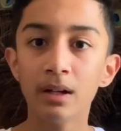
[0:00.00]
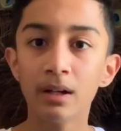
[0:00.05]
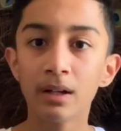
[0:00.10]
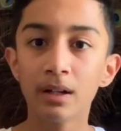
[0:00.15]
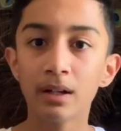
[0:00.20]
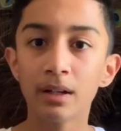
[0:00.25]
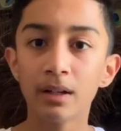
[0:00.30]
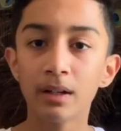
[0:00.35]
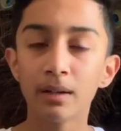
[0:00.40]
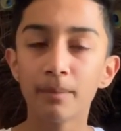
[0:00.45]

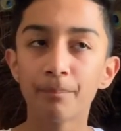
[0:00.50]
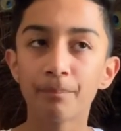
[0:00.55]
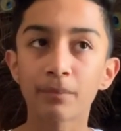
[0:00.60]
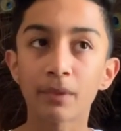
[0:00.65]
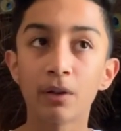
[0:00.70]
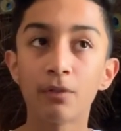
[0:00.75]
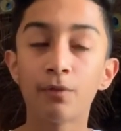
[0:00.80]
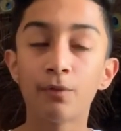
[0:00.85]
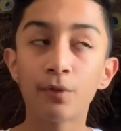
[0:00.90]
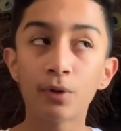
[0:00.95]

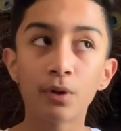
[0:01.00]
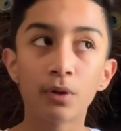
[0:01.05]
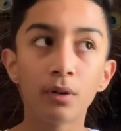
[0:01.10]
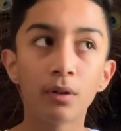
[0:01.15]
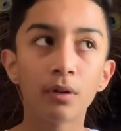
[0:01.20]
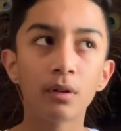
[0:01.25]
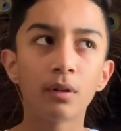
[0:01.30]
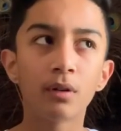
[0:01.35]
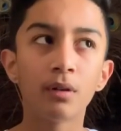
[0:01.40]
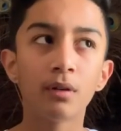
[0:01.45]

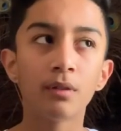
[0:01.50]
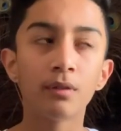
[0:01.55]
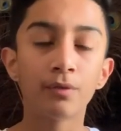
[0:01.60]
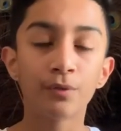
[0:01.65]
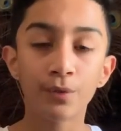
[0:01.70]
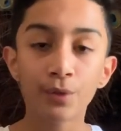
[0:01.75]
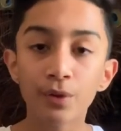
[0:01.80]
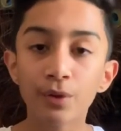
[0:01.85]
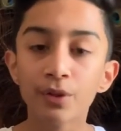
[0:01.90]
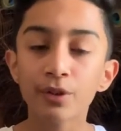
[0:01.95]

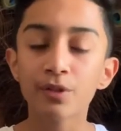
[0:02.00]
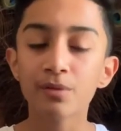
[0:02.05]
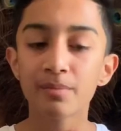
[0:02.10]
four